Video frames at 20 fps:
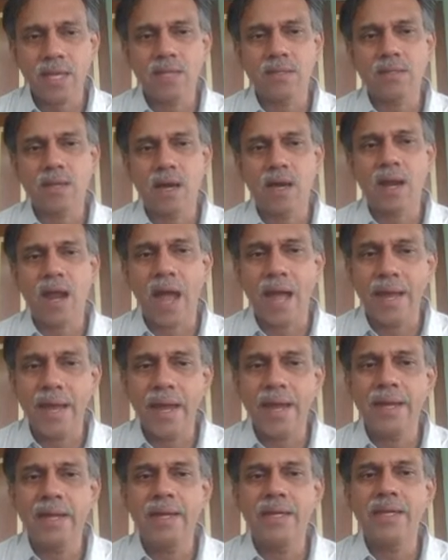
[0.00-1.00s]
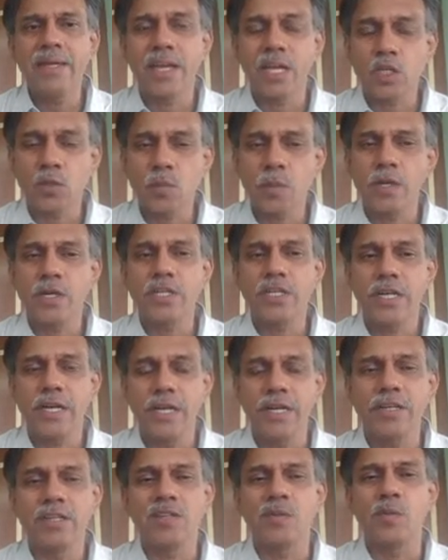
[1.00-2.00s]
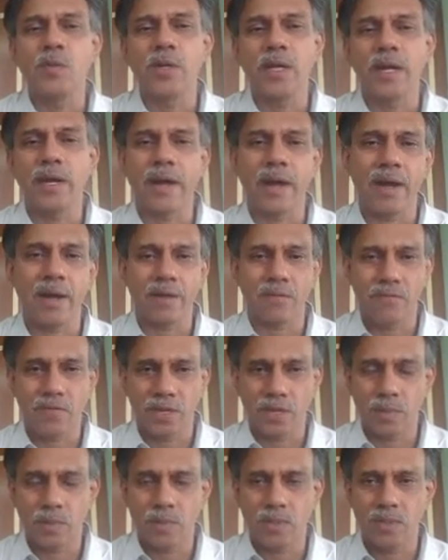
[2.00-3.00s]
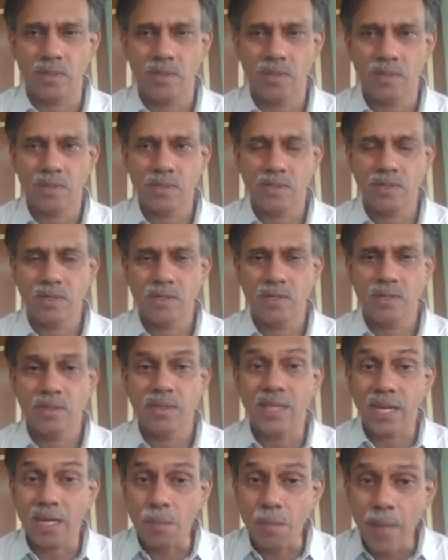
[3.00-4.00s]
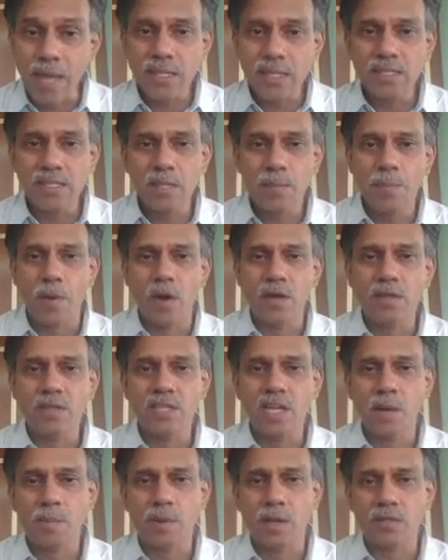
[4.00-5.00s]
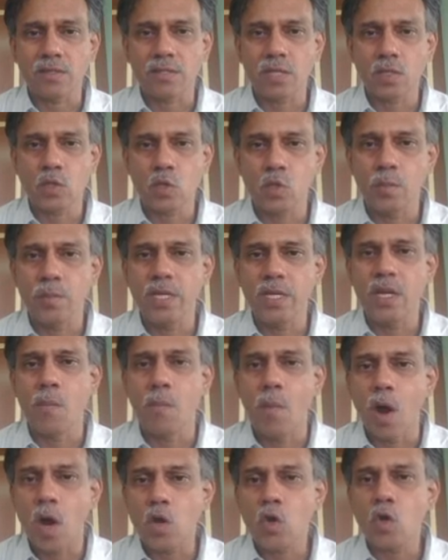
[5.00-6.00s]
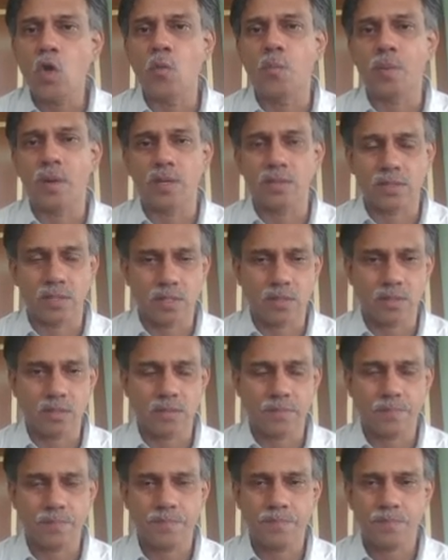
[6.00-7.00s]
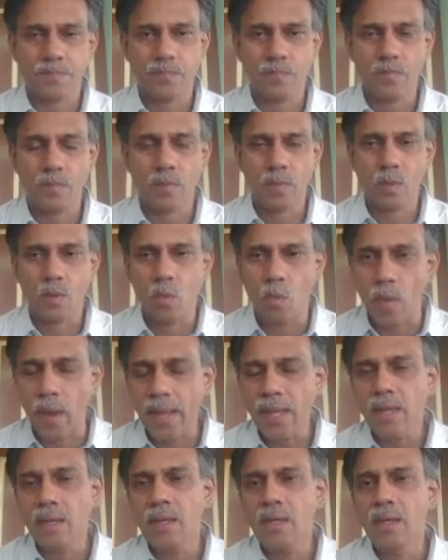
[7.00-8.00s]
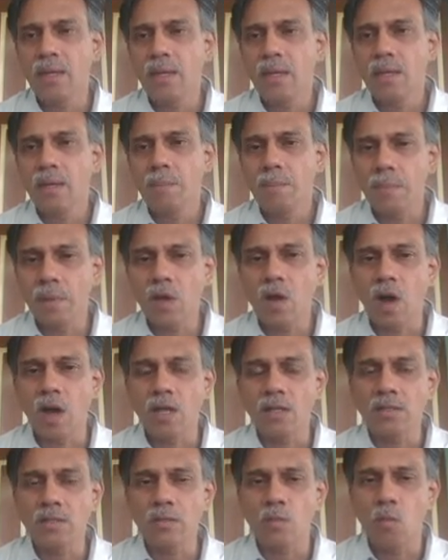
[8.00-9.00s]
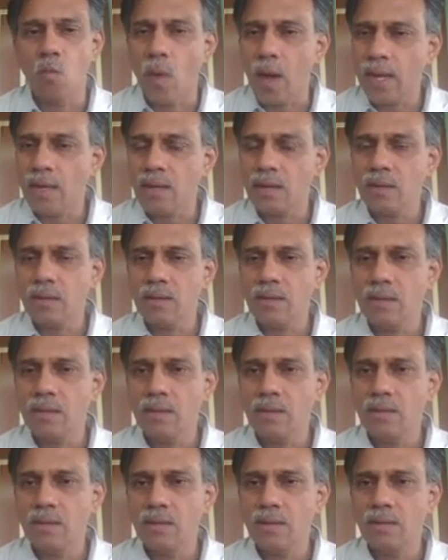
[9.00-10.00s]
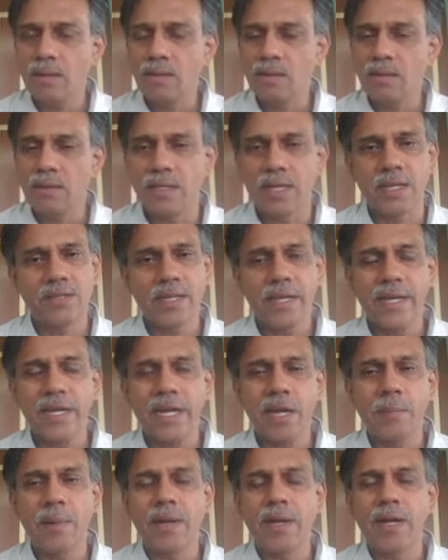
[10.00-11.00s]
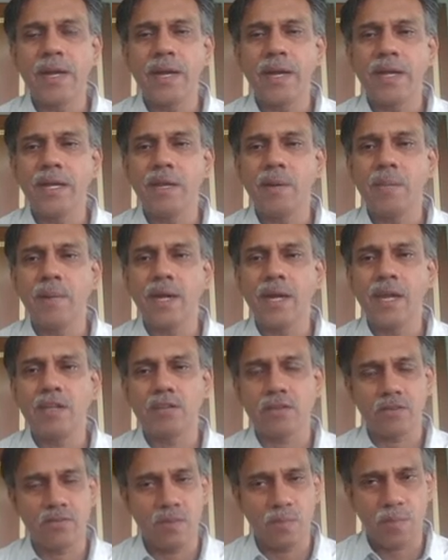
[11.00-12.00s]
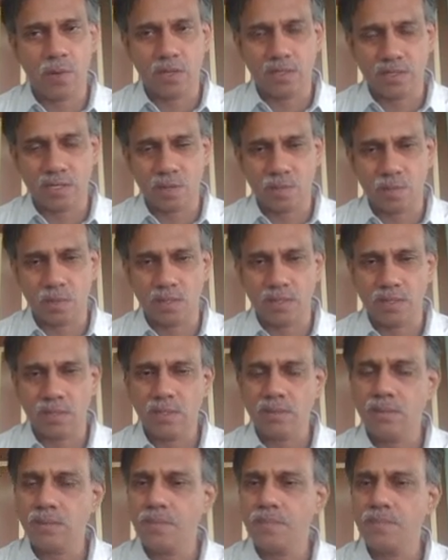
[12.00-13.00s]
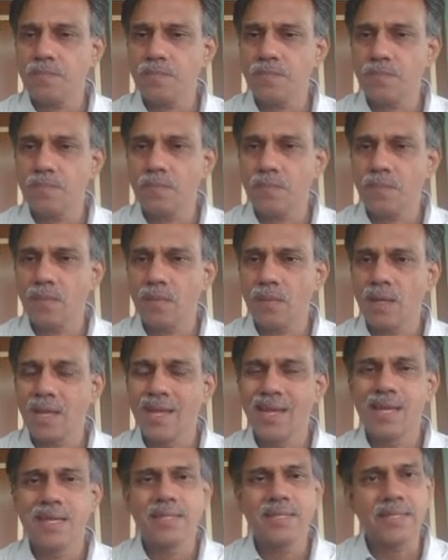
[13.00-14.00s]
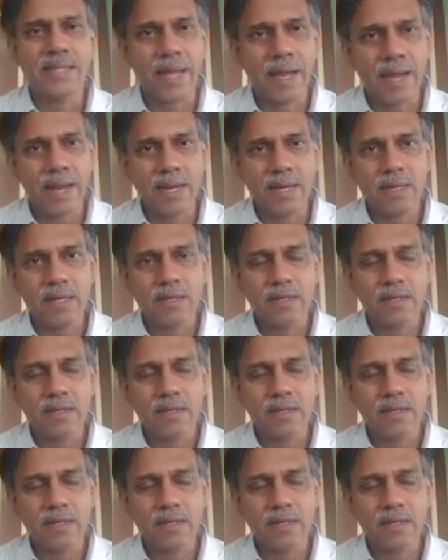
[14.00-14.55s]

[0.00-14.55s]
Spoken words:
are IID exponentially distributed random variable. That makes the Poisson process to be a Markov process. Why? Because one, there is an independent increment nature of the Poisson process. Second,